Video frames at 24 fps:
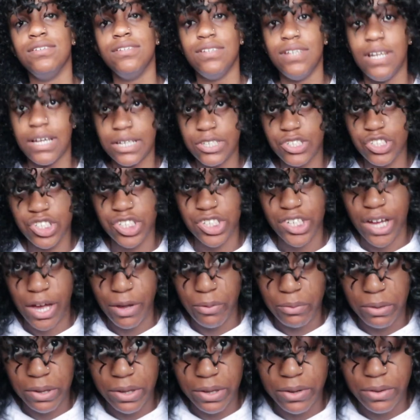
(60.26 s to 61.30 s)
Next year
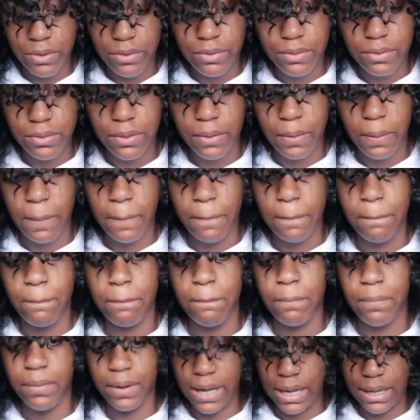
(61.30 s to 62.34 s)
I will.
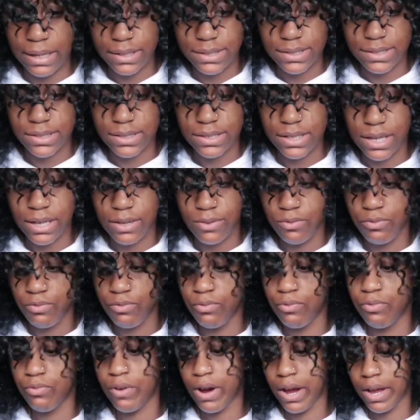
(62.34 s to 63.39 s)
But
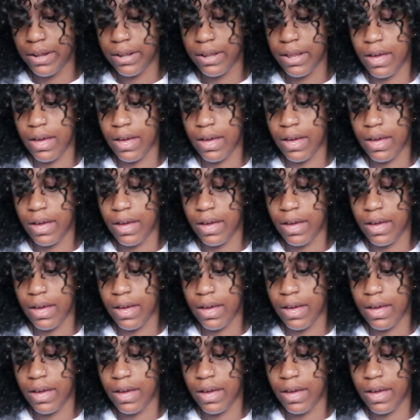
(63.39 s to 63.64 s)
right